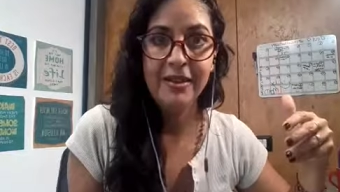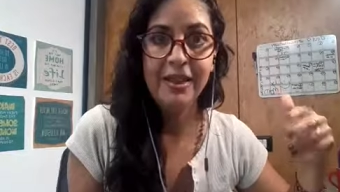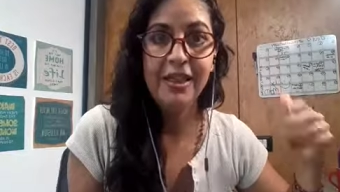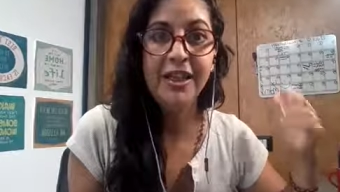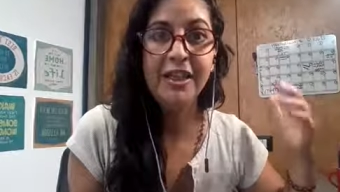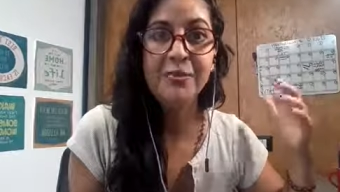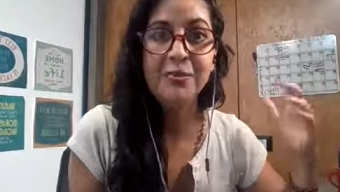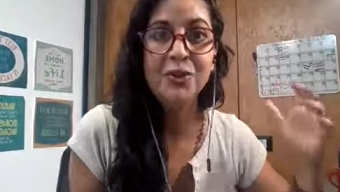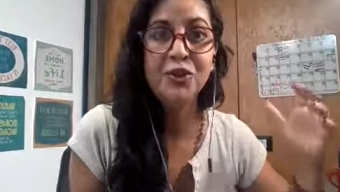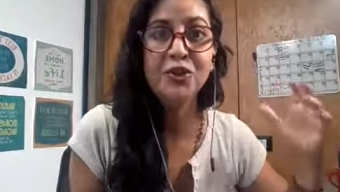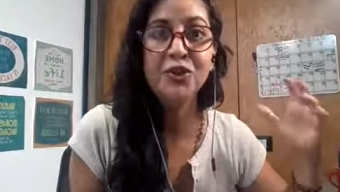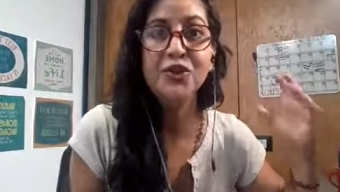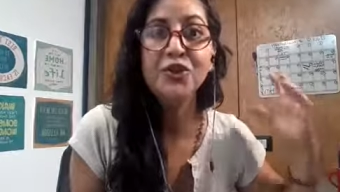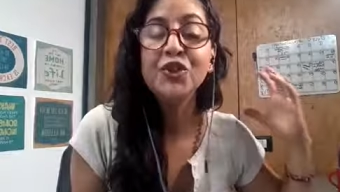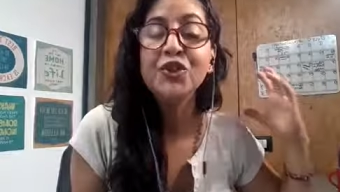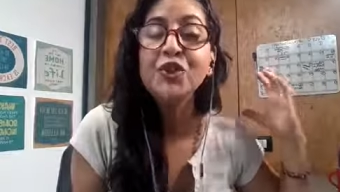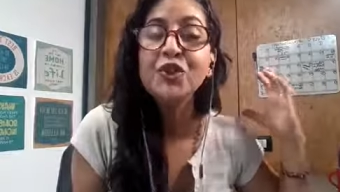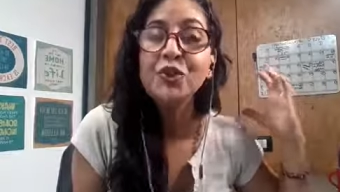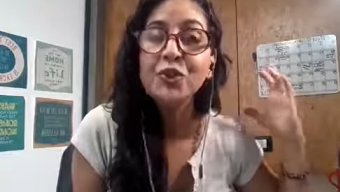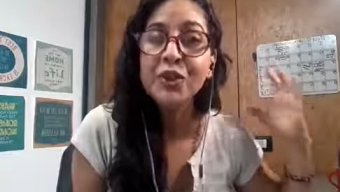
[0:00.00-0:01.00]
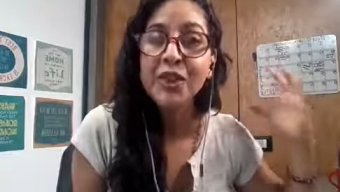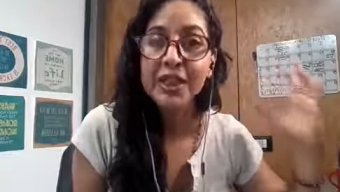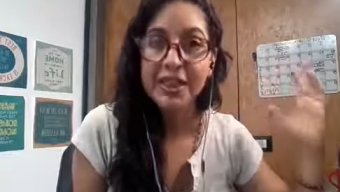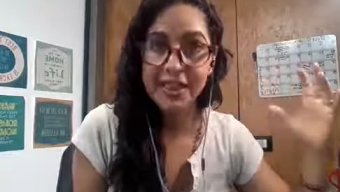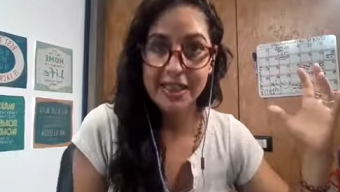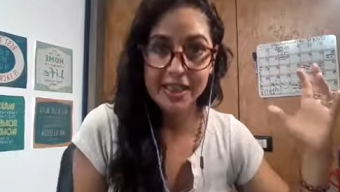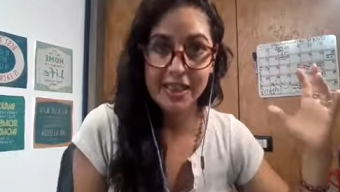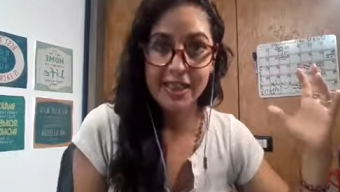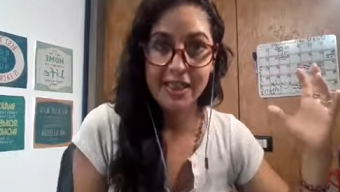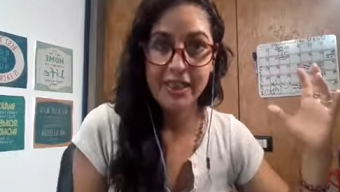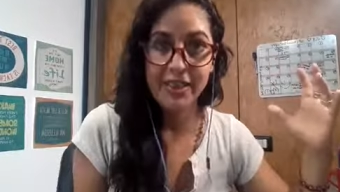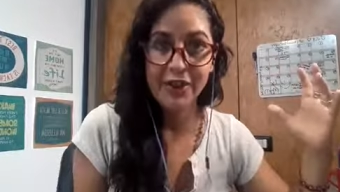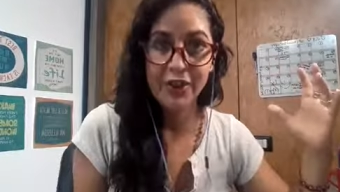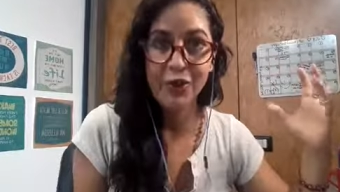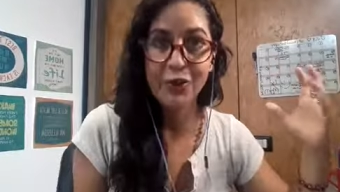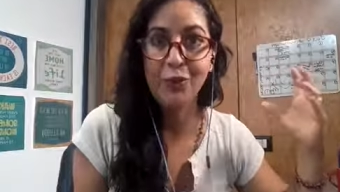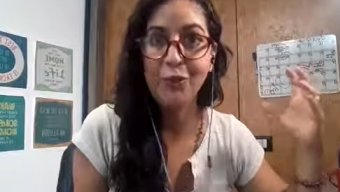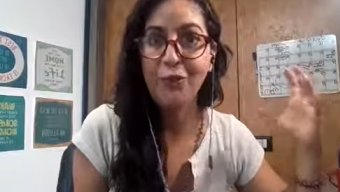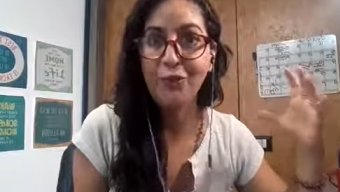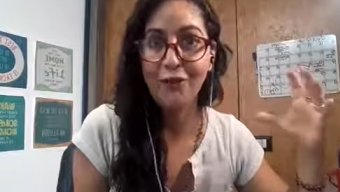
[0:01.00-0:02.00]
gives you the strength
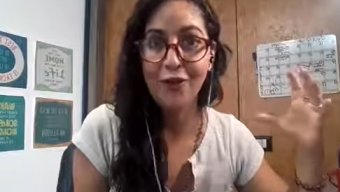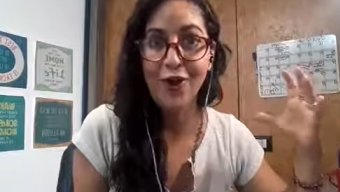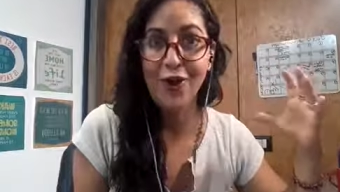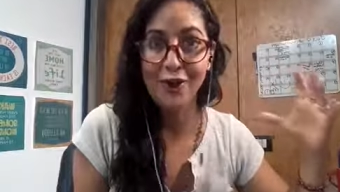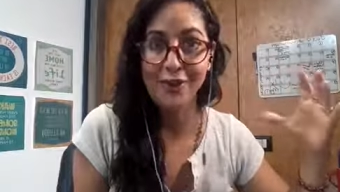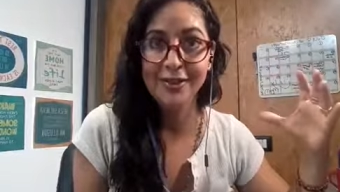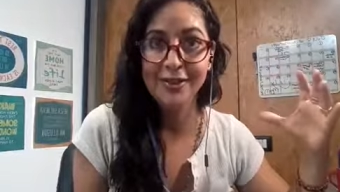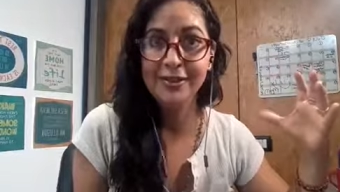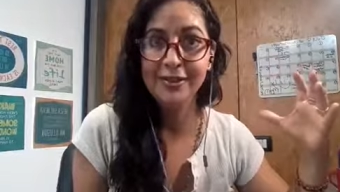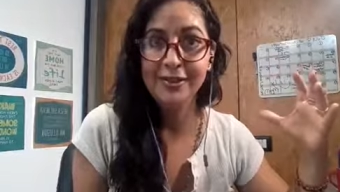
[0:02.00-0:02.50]
to move on.